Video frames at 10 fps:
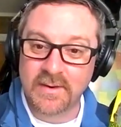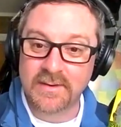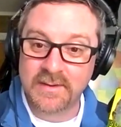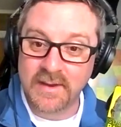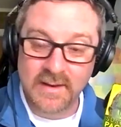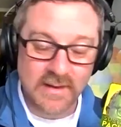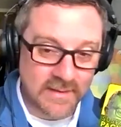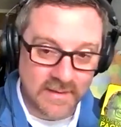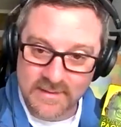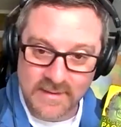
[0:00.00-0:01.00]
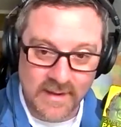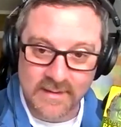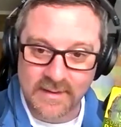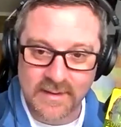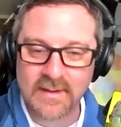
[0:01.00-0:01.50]
are studying this
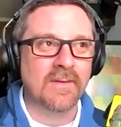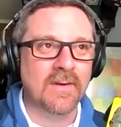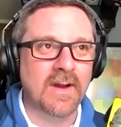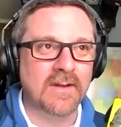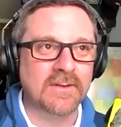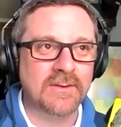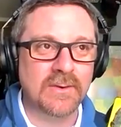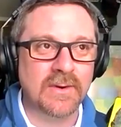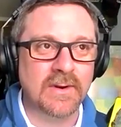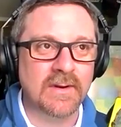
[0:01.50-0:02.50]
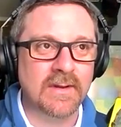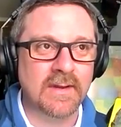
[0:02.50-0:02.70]
daily, we're not sure.